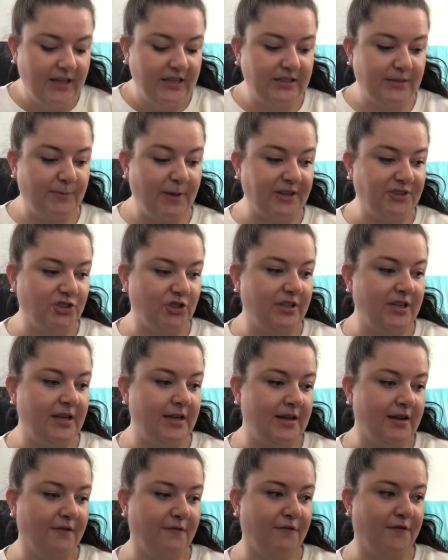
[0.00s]

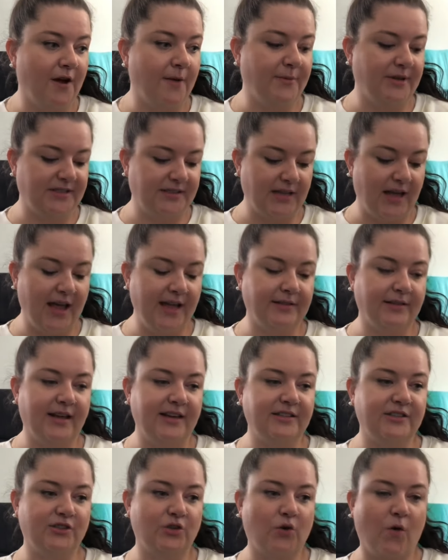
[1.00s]
especially from a sign
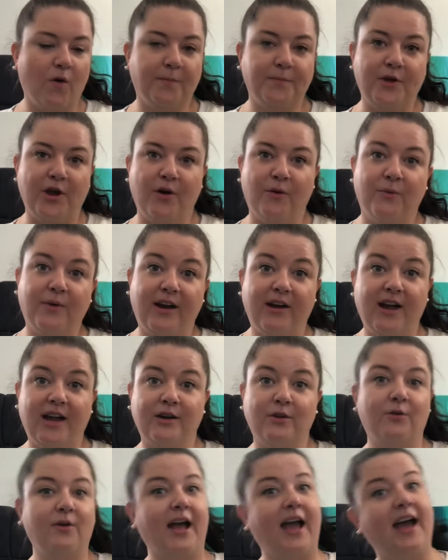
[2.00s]
like Scorpio where I
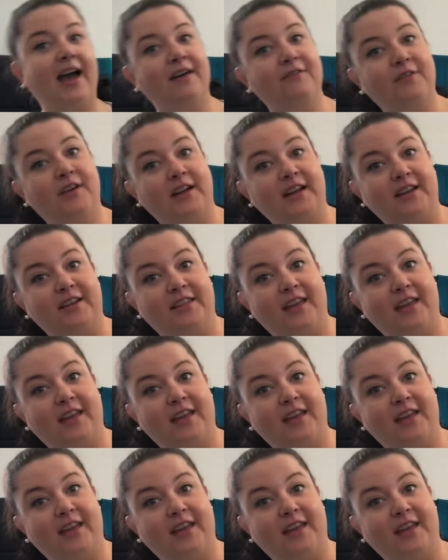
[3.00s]
don't have any of